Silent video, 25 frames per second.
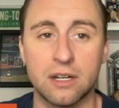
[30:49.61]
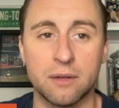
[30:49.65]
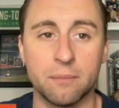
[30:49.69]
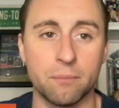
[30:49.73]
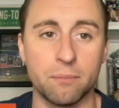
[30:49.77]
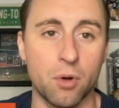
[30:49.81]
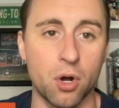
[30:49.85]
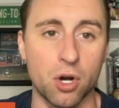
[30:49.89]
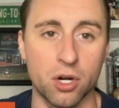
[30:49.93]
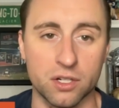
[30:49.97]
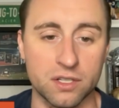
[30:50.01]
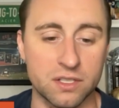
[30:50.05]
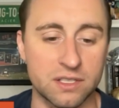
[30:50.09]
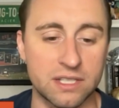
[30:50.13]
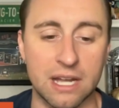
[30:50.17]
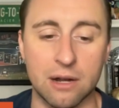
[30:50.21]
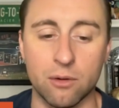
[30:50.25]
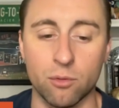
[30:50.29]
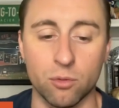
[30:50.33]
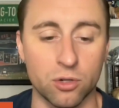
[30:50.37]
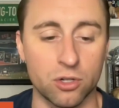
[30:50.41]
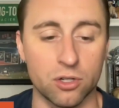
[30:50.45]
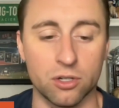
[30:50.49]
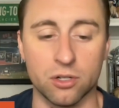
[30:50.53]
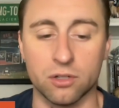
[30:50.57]
marks that
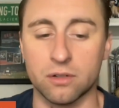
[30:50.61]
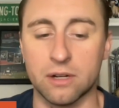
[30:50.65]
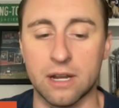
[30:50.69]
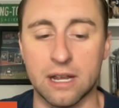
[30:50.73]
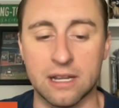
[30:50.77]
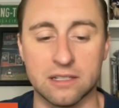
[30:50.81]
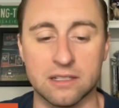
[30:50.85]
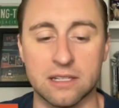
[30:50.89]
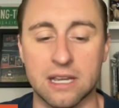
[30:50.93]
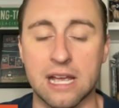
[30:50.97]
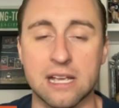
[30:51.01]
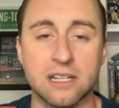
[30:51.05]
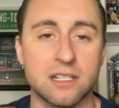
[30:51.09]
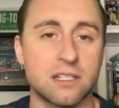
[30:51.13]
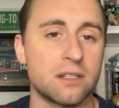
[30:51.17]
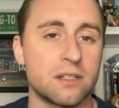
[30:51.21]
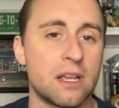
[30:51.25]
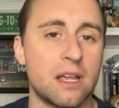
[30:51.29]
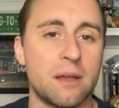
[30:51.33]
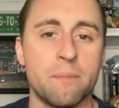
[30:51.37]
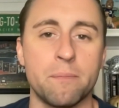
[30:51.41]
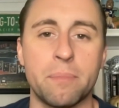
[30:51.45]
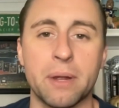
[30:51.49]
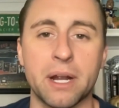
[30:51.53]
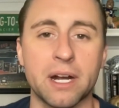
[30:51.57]
were as
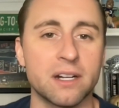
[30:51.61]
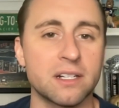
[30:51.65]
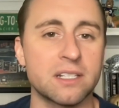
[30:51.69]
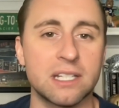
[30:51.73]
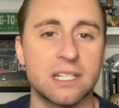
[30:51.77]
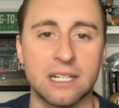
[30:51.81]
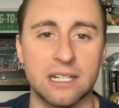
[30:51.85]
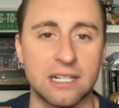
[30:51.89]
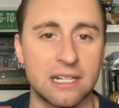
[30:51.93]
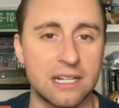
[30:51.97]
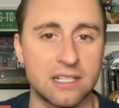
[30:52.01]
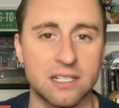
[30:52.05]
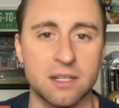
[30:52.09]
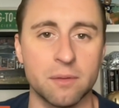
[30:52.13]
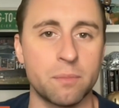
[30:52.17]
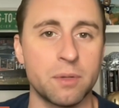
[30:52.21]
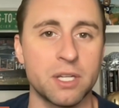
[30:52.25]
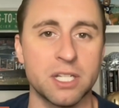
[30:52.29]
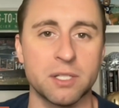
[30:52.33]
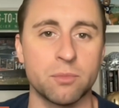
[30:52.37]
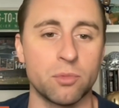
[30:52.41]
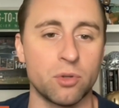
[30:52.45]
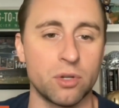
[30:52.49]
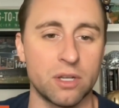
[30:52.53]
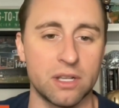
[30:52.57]
embarrassing and as
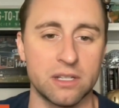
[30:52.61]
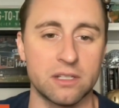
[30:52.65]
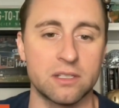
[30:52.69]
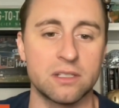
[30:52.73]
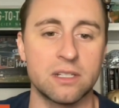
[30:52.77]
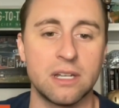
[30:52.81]
abysmal